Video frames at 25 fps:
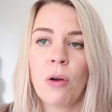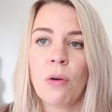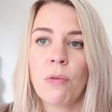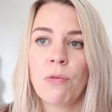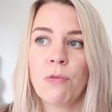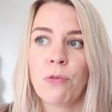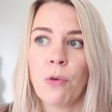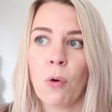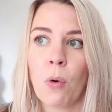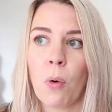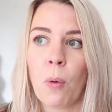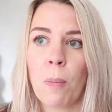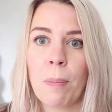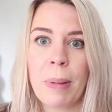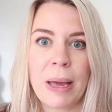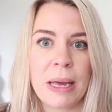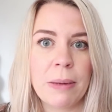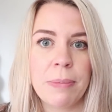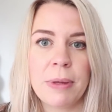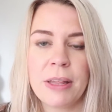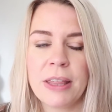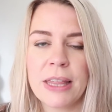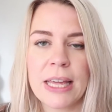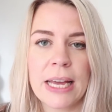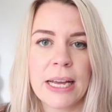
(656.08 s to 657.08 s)
for
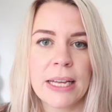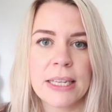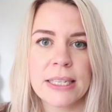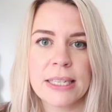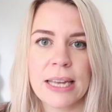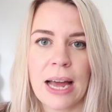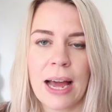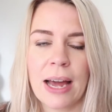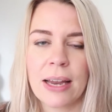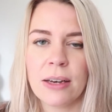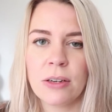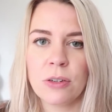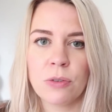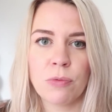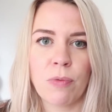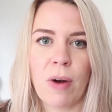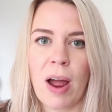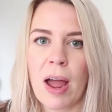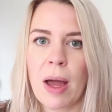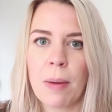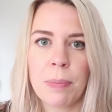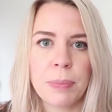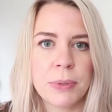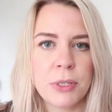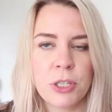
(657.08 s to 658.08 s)
baby things and
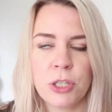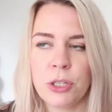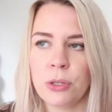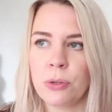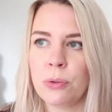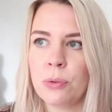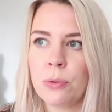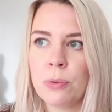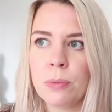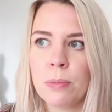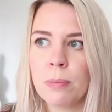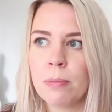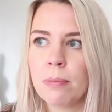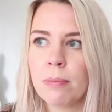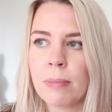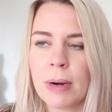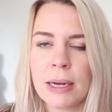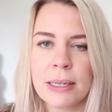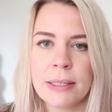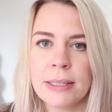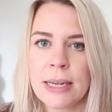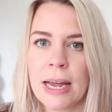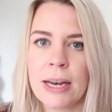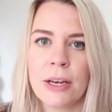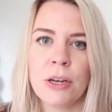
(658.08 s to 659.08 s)
right up to
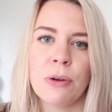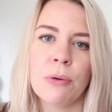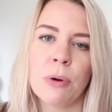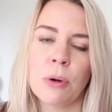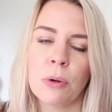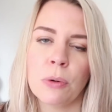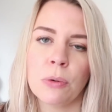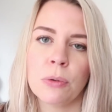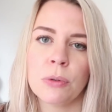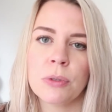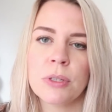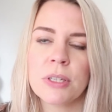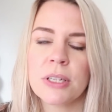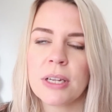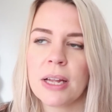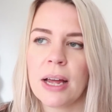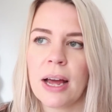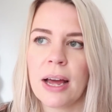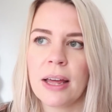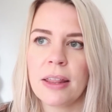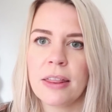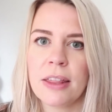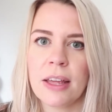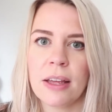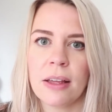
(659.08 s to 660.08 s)
my 10-year-old.
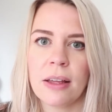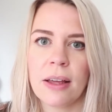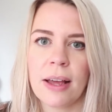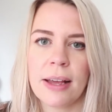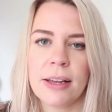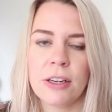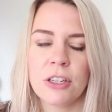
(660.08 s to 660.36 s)
I think